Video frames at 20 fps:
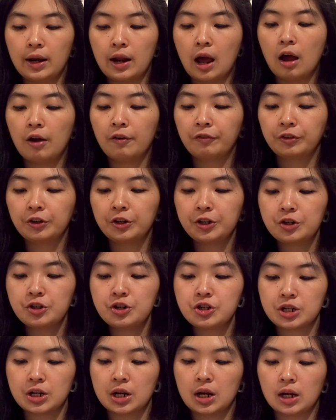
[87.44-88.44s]
after
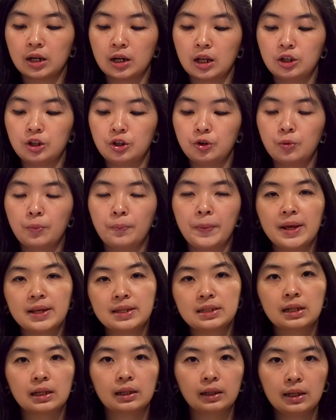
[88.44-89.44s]
you're done, you
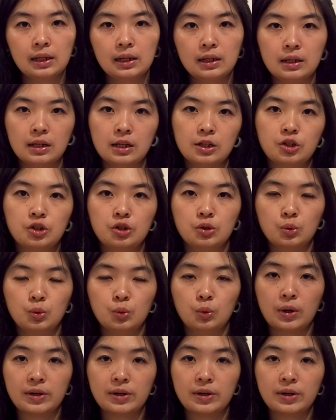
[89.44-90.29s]
basically need to